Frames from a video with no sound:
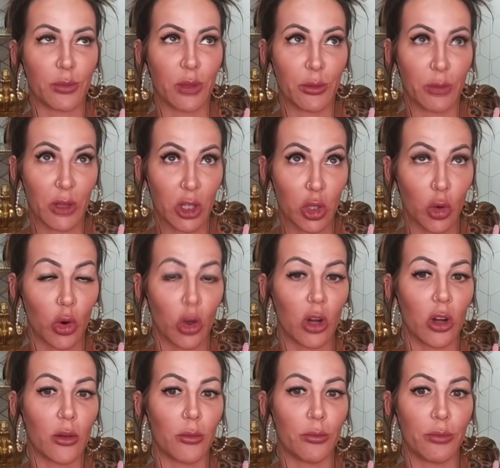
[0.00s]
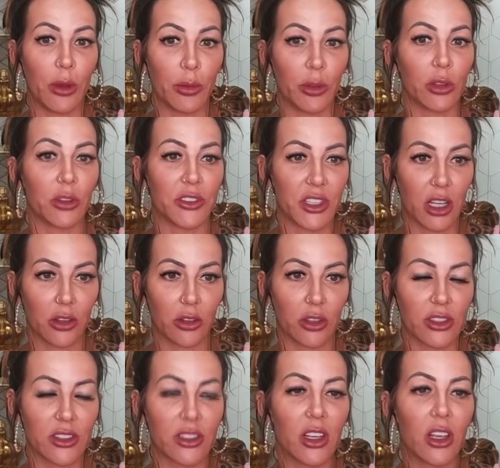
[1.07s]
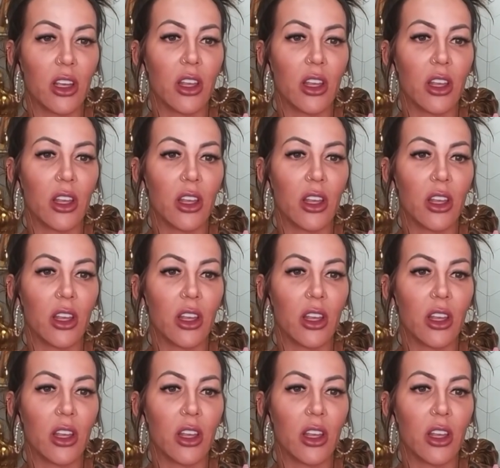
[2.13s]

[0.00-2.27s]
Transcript: but your biblical standards,